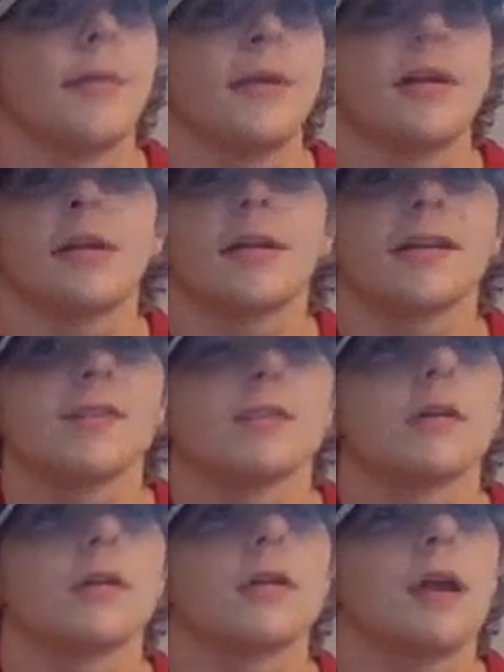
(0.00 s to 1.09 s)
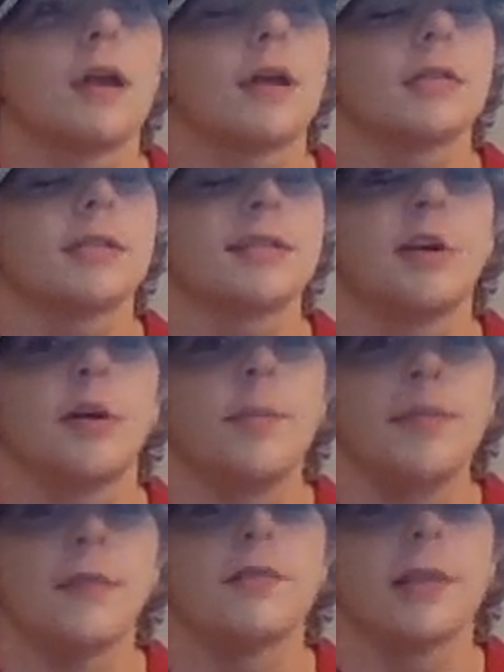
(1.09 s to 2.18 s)
probably going to get this wrong. Actually, no,
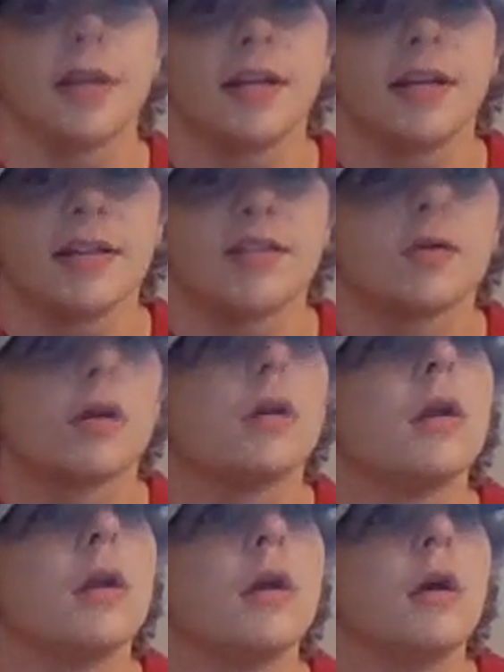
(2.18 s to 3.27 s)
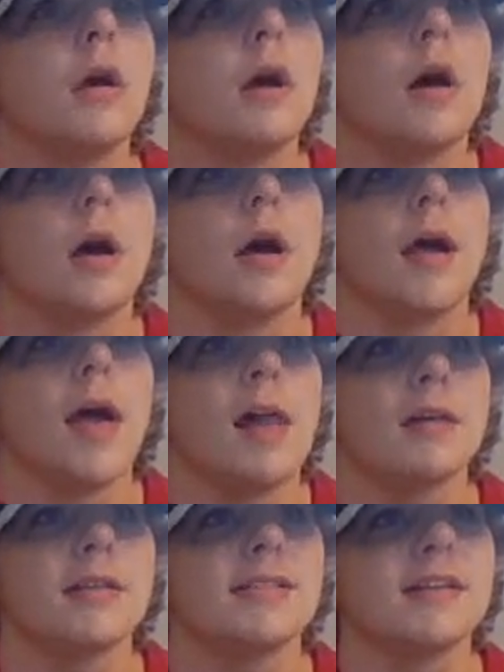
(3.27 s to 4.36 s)
I'm definitely going to get this wrong.
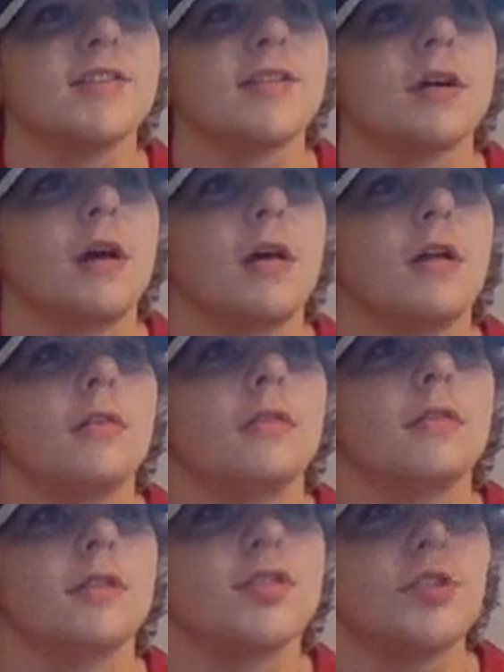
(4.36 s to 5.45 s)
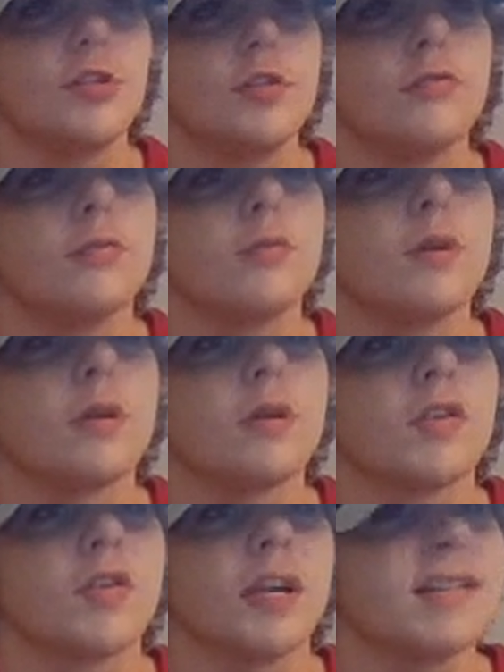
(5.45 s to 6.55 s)
Alexander
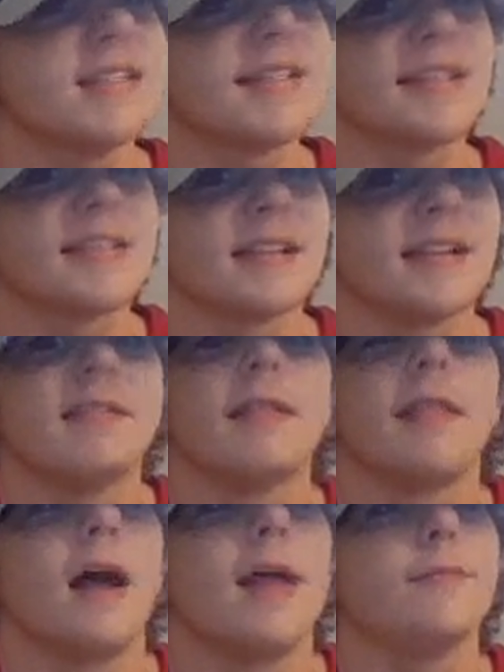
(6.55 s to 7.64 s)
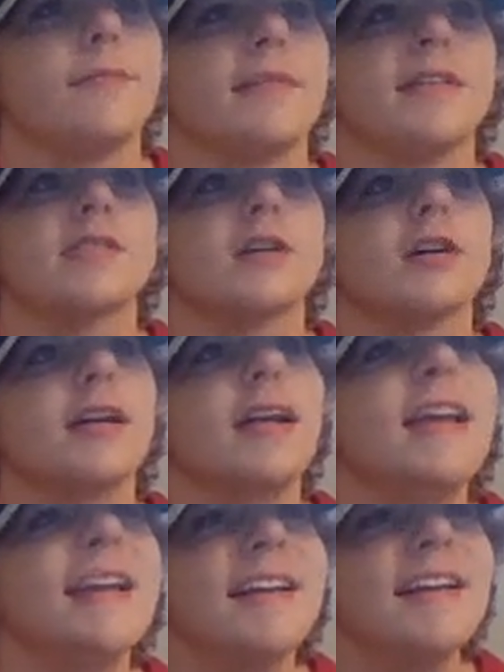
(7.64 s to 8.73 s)
Lejeune-Krantz. I'm really
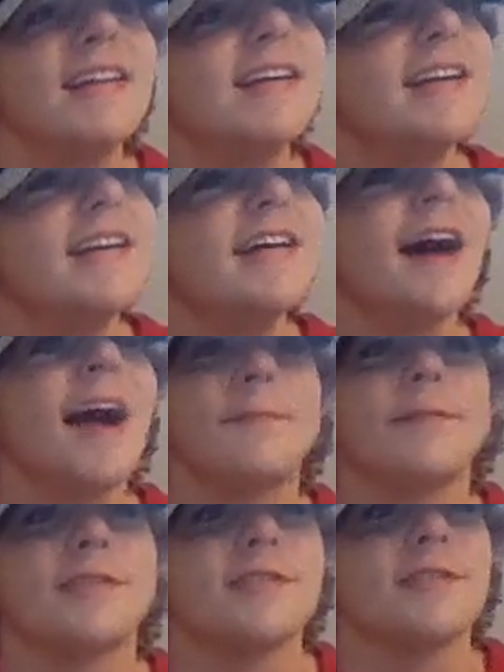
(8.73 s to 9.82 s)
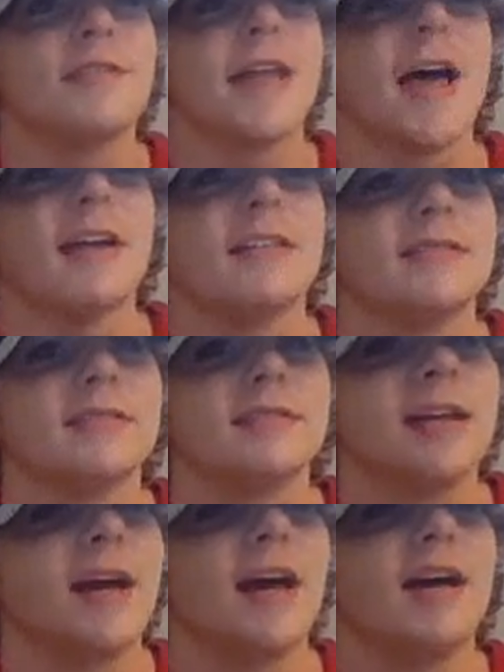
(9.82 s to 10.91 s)
sorry. I butchered that
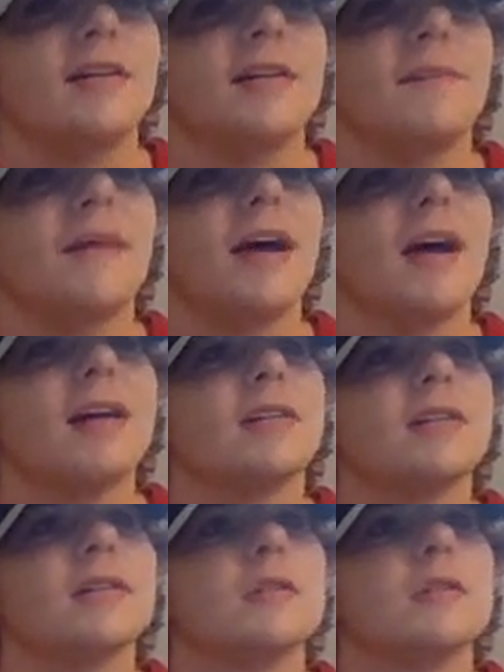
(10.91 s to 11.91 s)
to hell and back.